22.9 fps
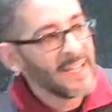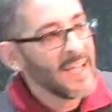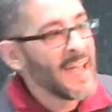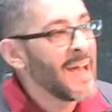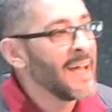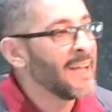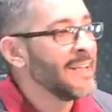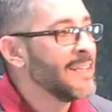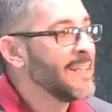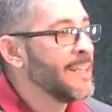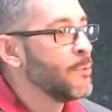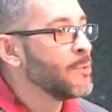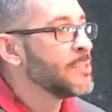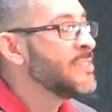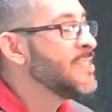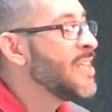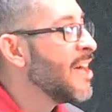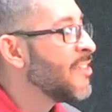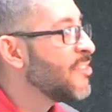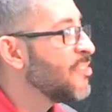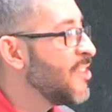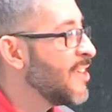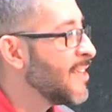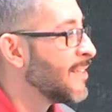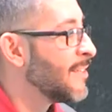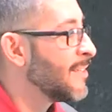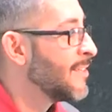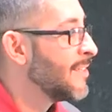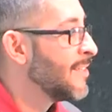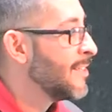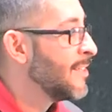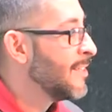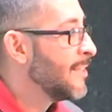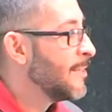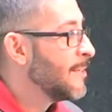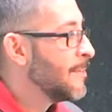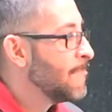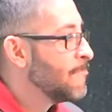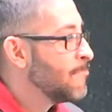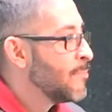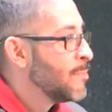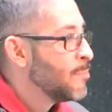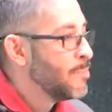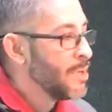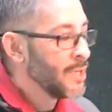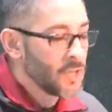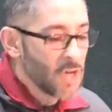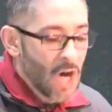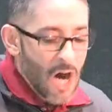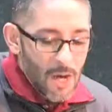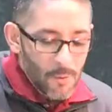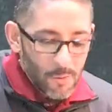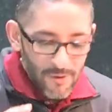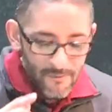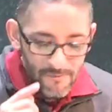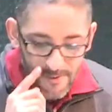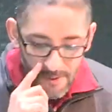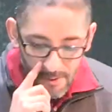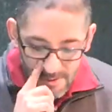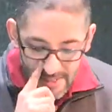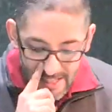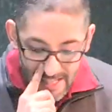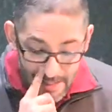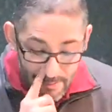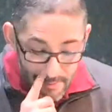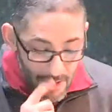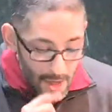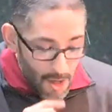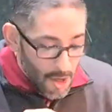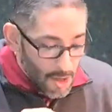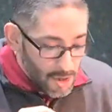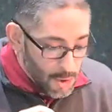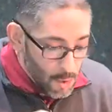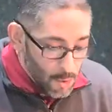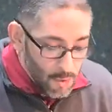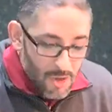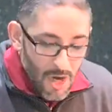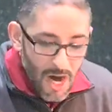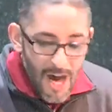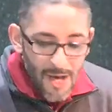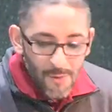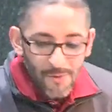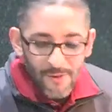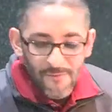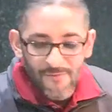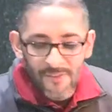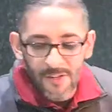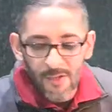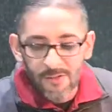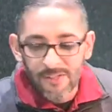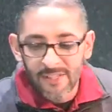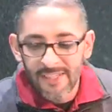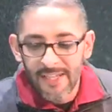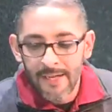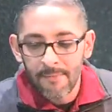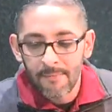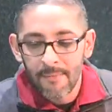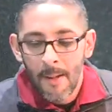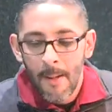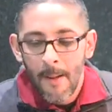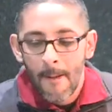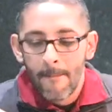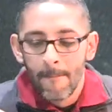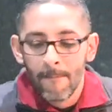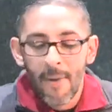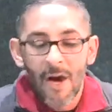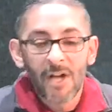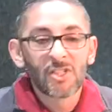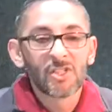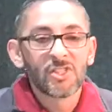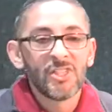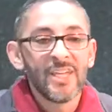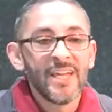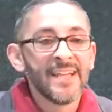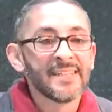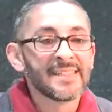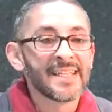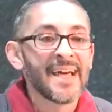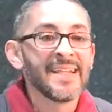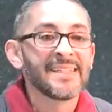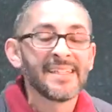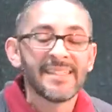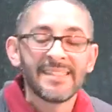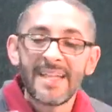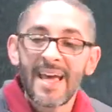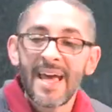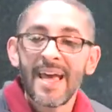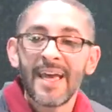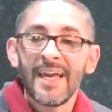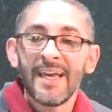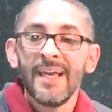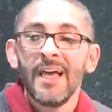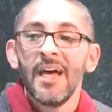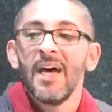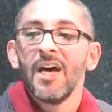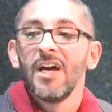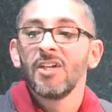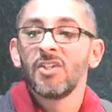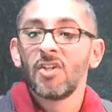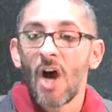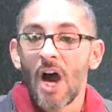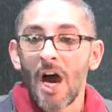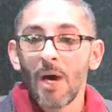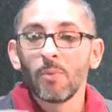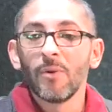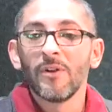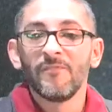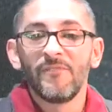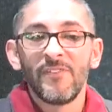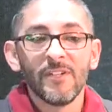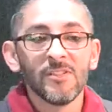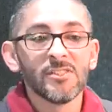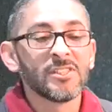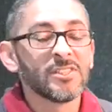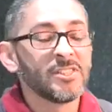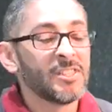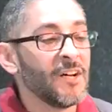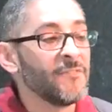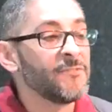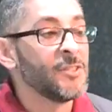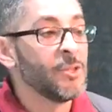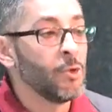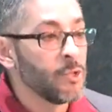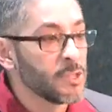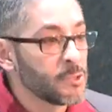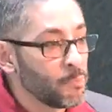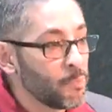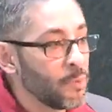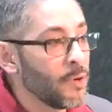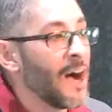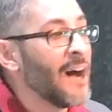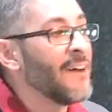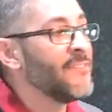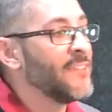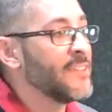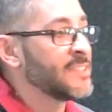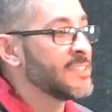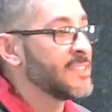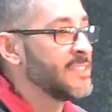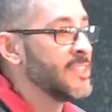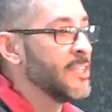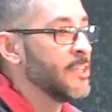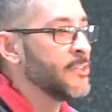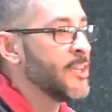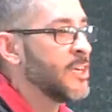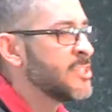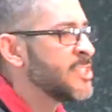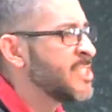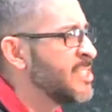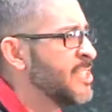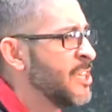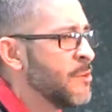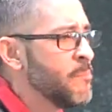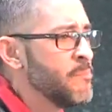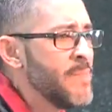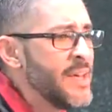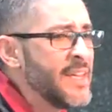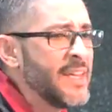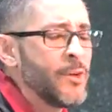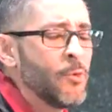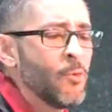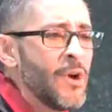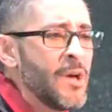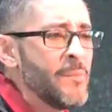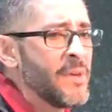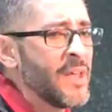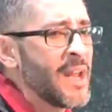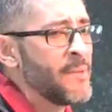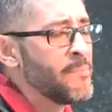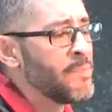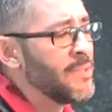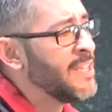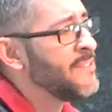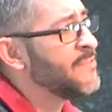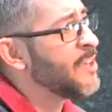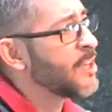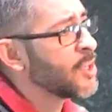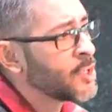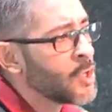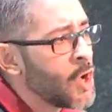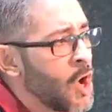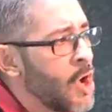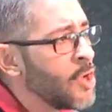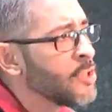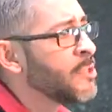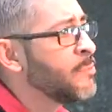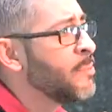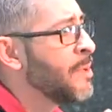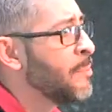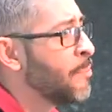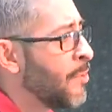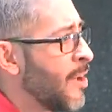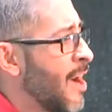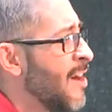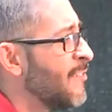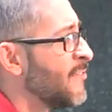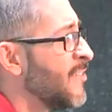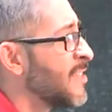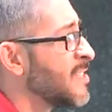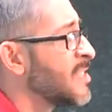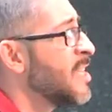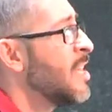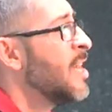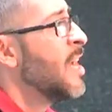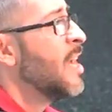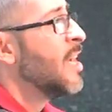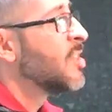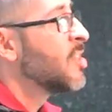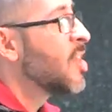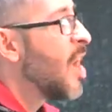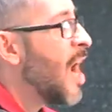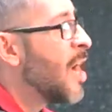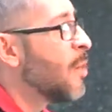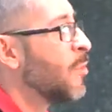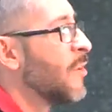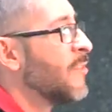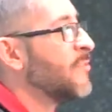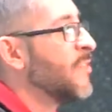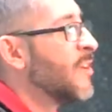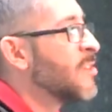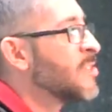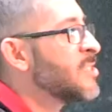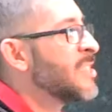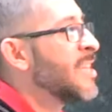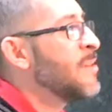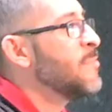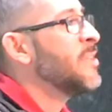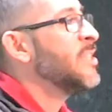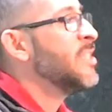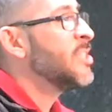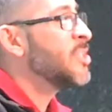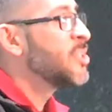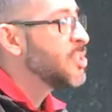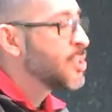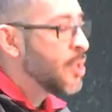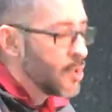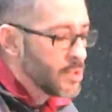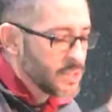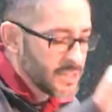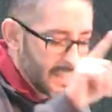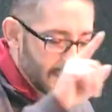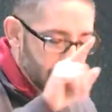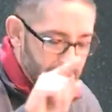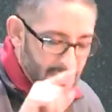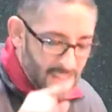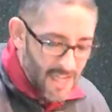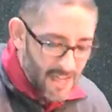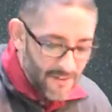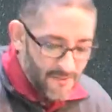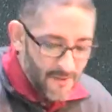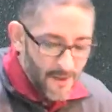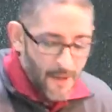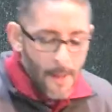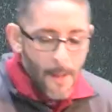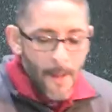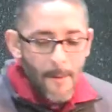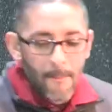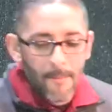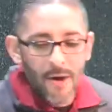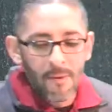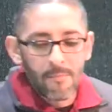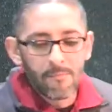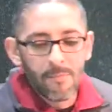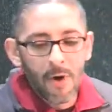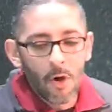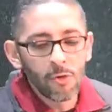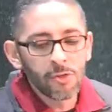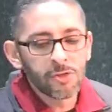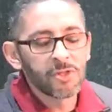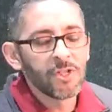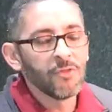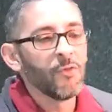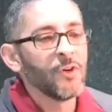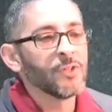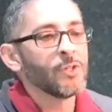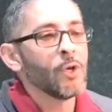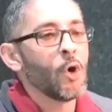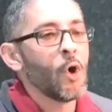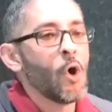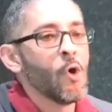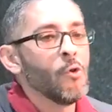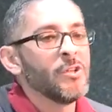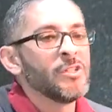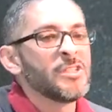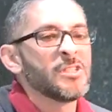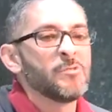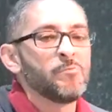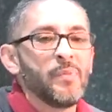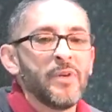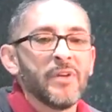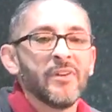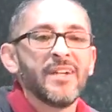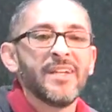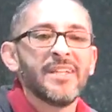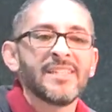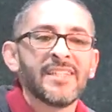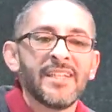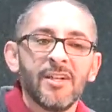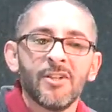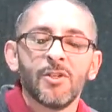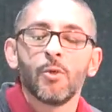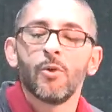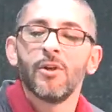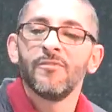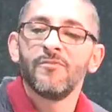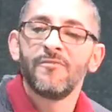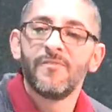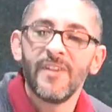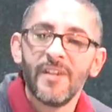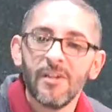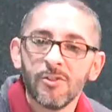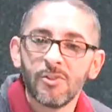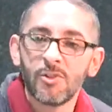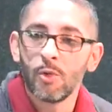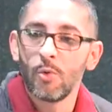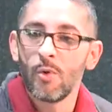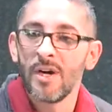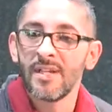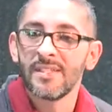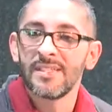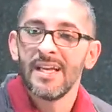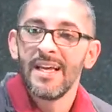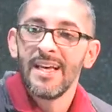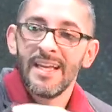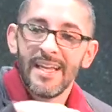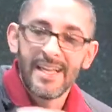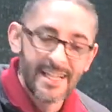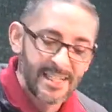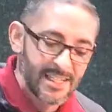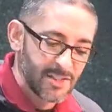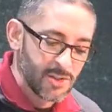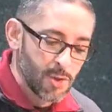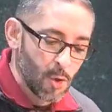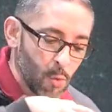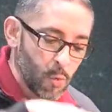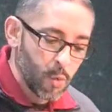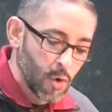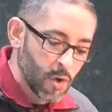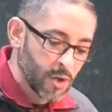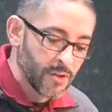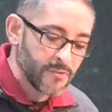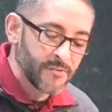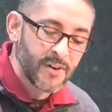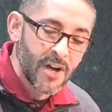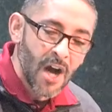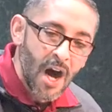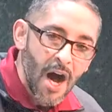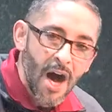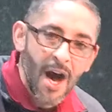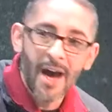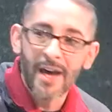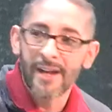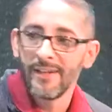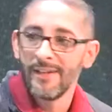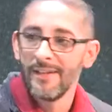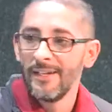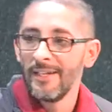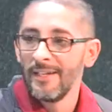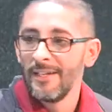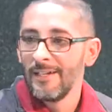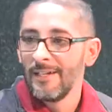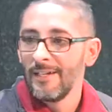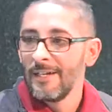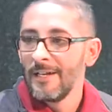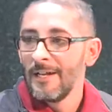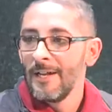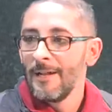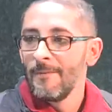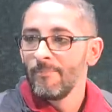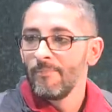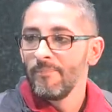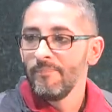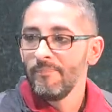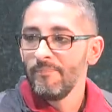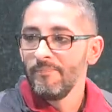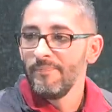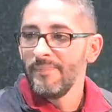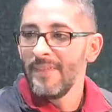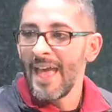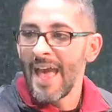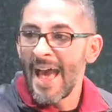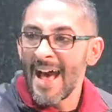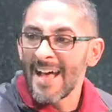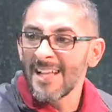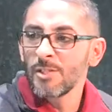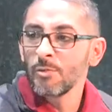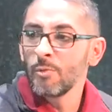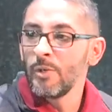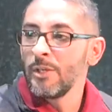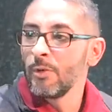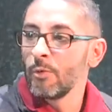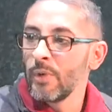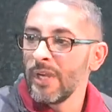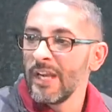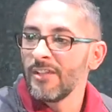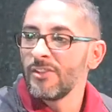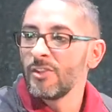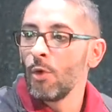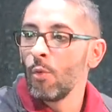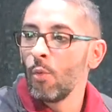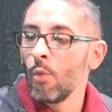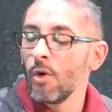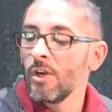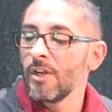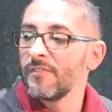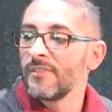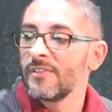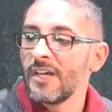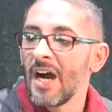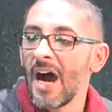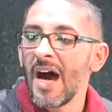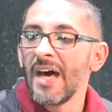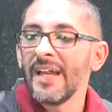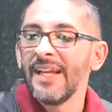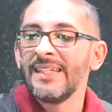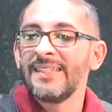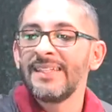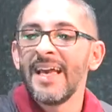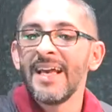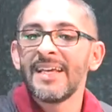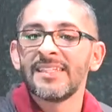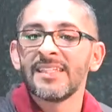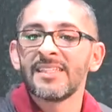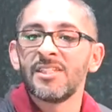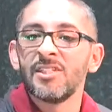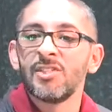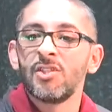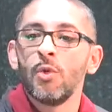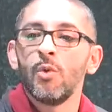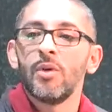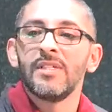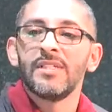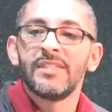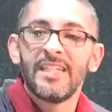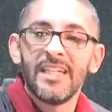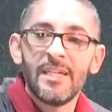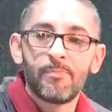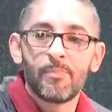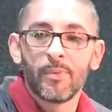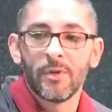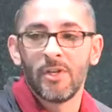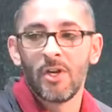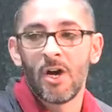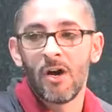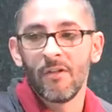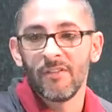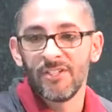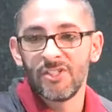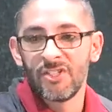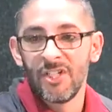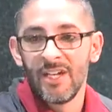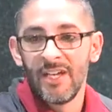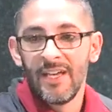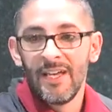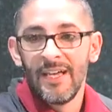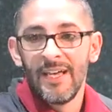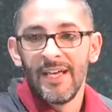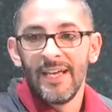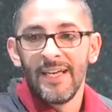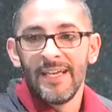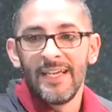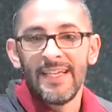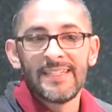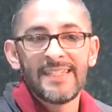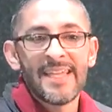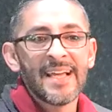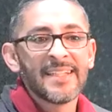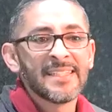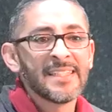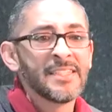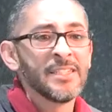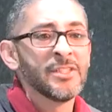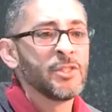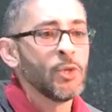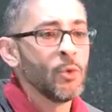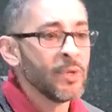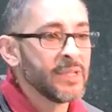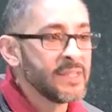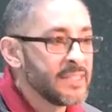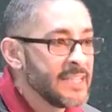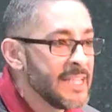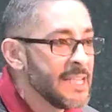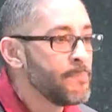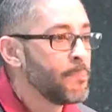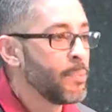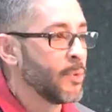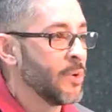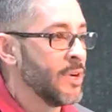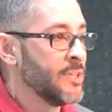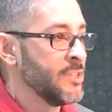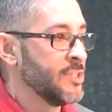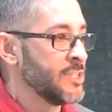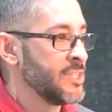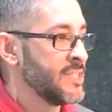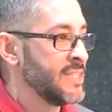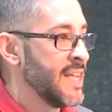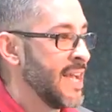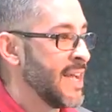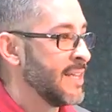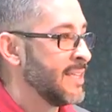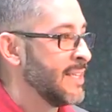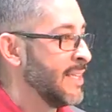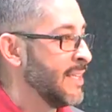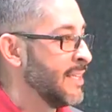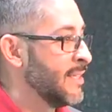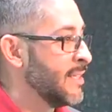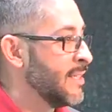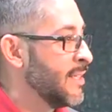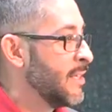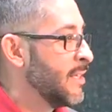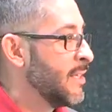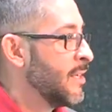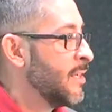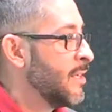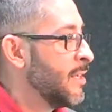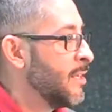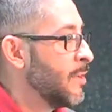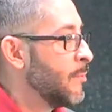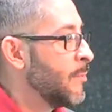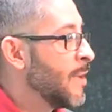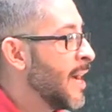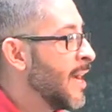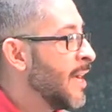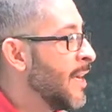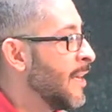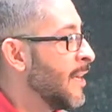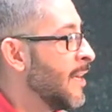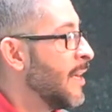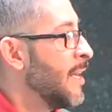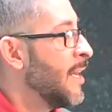They had, there was nothing. But God revealed to them. So God revealed to them much things. And today, God reveals stuff to his prophets still. There's still men and women, I believe, that are called to be prophets. God reveals to them and he shows them stuff. But most of what the Holy Spirit is here to reveal to us is the Word of God. As we read the Word of God, he takes us into a deeper knowledge. He takes us into a deeper understanding, right?